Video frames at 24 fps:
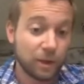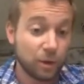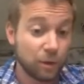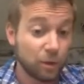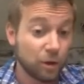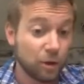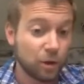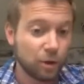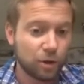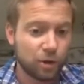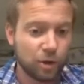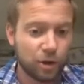
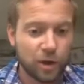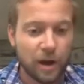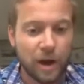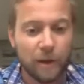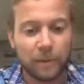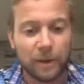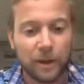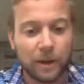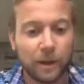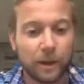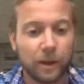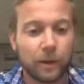So
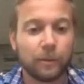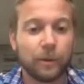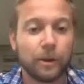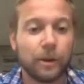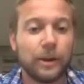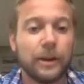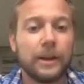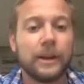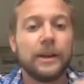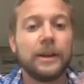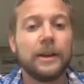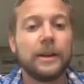race
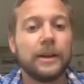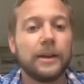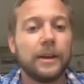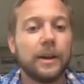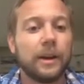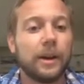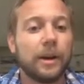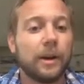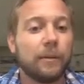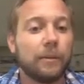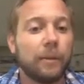route right now,